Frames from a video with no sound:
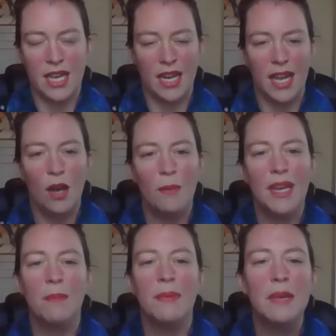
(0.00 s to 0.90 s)
And how
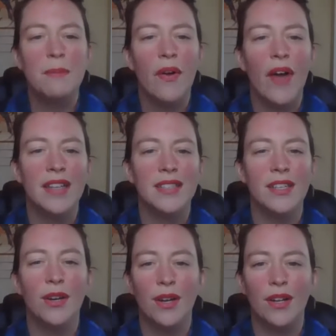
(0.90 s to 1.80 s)
many people has it
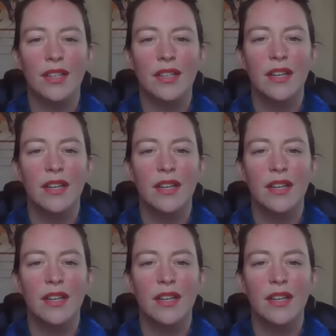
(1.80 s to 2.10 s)
hurt?